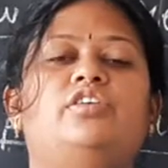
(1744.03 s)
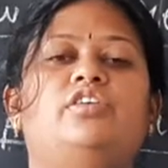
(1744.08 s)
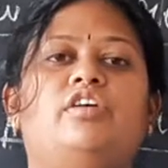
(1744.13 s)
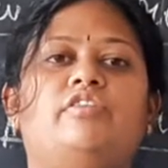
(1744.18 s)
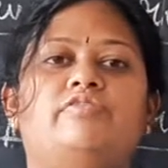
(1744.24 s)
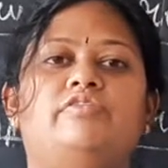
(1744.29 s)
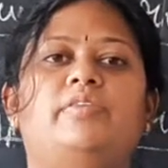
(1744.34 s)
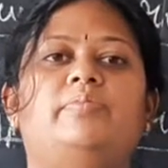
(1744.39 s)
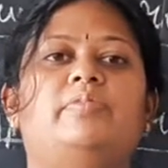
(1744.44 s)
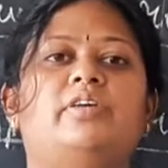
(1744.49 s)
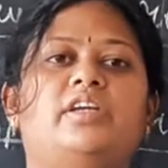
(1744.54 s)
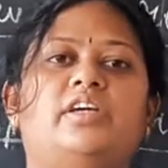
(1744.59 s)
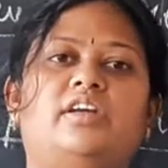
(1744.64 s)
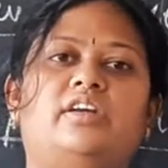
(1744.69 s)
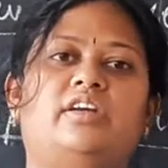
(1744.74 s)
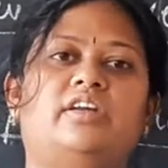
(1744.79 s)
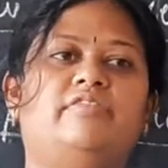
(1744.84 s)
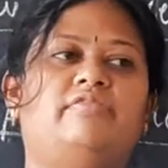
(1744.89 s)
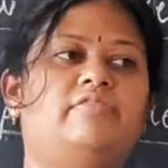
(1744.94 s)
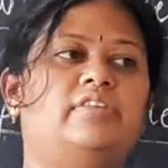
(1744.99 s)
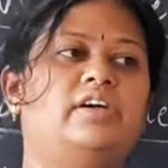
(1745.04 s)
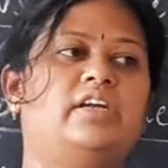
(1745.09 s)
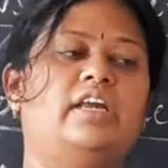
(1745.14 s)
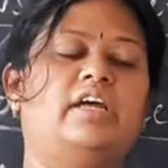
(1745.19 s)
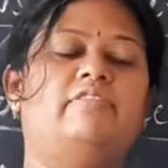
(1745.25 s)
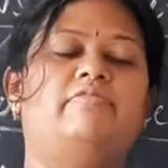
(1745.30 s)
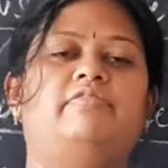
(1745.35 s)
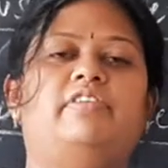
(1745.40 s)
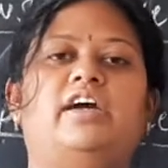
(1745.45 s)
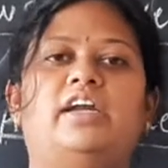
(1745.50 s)
of the mirror,
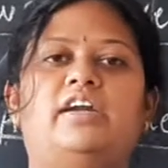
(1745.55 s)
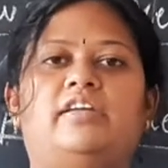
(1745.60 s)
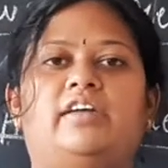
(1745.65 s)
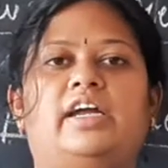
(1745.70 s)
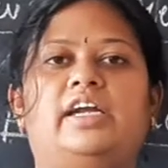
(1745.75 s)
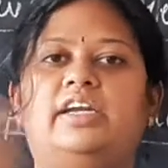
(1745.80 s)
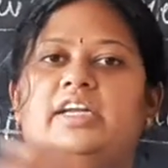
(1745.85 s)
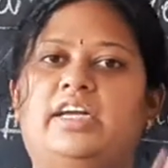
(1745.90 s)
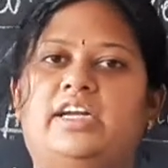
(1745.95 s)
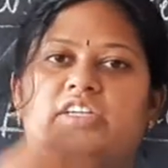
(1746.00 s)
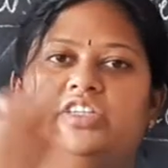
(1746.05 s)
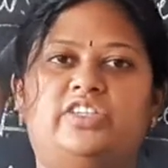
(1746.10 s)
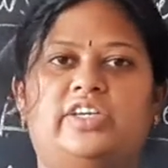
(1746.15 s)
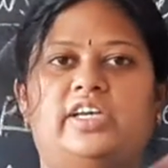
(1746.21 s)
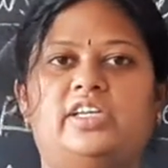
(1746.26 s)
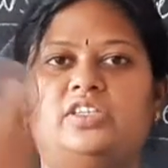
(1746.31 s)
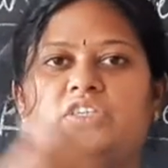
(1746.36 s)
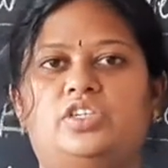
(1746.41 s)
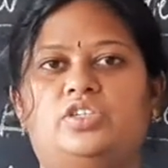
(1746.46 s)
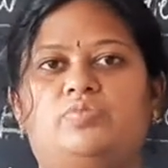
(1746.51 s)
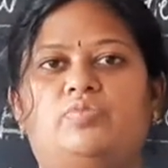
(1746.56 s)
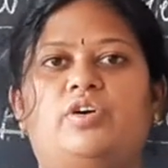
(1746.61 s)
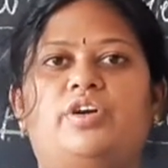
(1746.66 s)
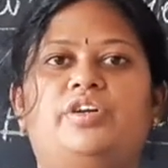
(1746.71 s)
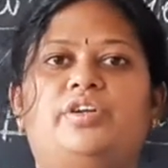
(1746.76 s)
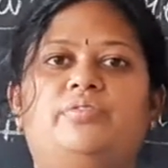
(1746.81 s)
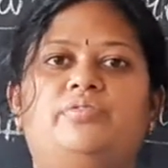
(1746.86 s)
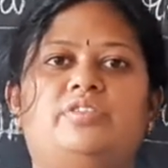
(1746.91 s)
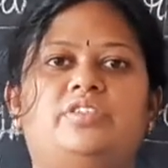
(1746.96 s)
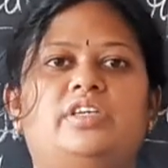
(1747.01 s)
left hand, right hand changes,
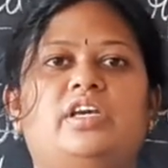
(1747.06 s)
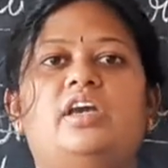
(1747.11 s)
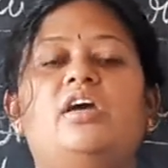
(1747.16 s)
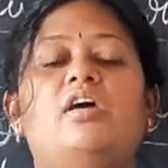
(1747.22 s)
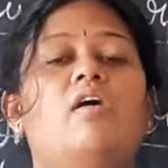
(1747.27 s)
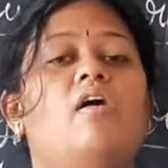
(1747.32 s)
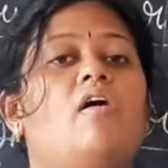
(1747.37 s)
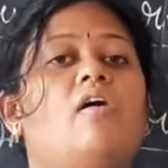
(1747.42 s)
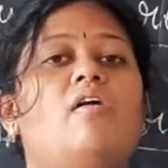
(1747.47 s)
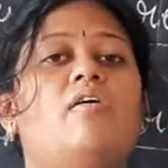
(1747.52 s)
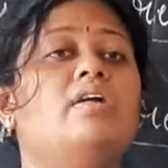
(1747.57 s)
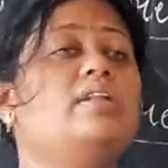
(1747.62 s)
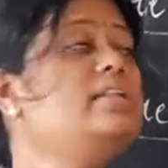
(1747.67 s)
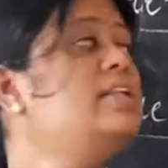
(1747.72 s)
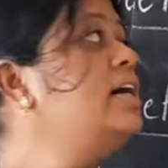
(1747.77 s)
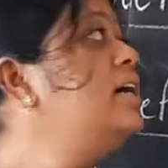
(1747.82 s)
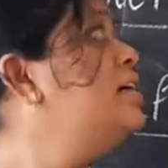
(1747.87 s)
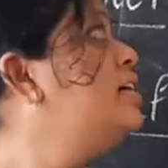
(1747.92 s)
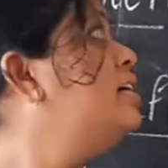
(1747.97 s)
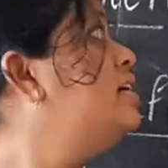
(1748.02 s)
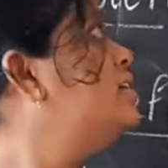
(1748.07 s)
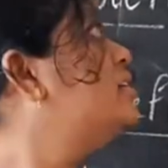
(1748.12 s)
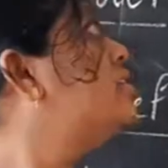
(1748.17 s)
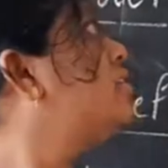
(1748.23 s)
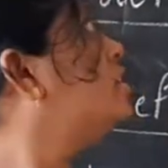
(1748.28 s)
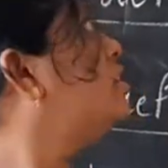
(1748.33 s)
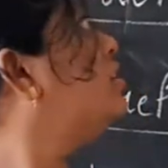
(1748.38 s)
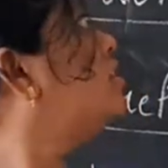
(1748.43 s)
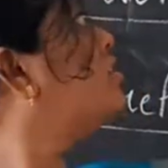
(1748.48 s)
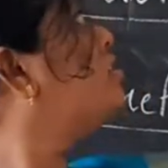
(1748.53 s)
what you see, all that is,
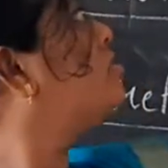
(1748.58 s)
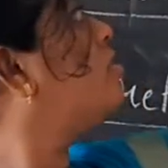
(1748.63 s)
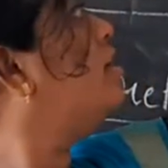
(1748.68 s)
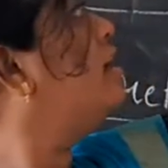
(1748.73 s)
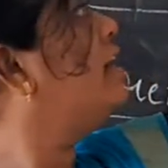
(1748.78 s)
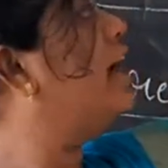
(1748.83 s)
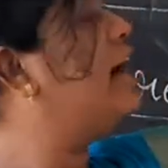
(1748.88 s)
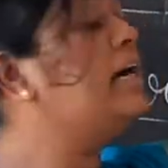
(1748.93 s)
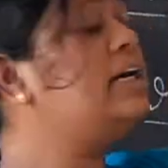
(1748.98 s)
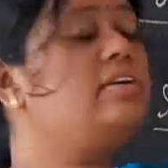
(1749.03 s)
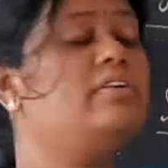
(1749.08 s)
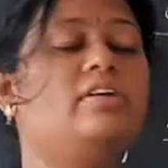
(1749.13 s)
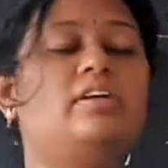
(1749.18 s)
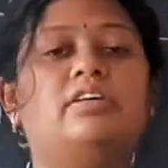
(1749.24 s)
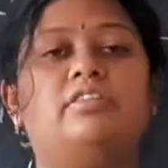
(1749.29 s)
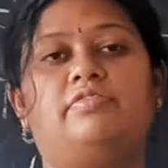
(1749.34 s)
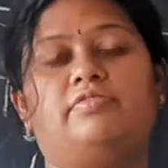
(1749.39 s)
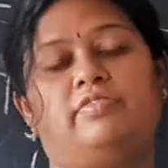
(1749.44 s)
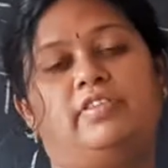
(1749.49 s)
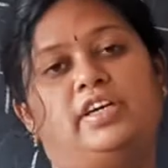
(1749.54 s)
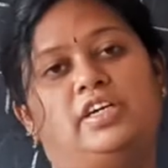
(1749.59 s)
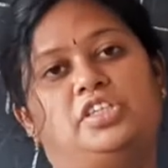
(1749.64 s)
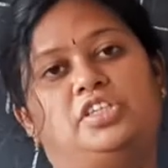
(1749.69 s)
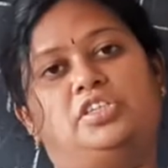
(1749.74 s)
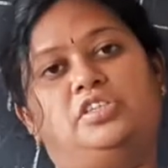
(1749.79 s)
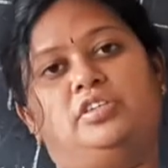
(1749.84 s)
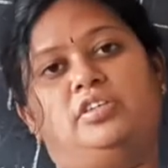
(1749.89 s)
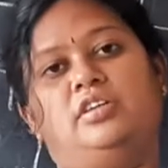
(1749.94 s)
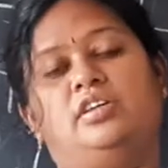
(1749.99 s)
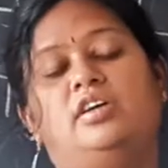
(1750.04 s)
it is called lateral
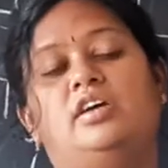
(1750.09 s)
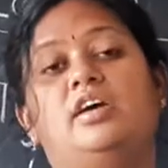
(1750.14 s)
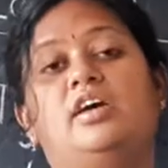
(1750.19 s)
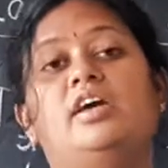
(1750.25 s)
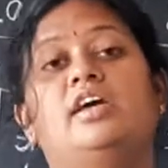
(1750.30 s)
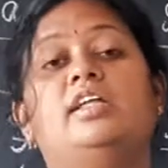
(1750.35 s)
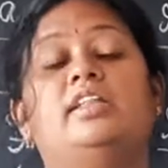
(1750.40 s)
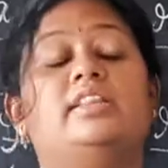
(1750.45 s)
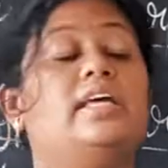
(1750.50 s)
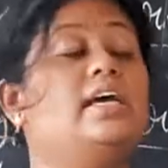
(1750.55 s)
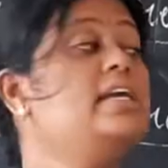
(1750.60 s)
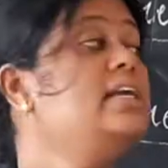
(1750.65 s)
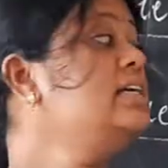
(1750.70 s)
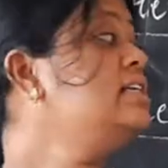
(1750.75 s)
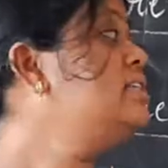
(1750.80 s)
reflection. There is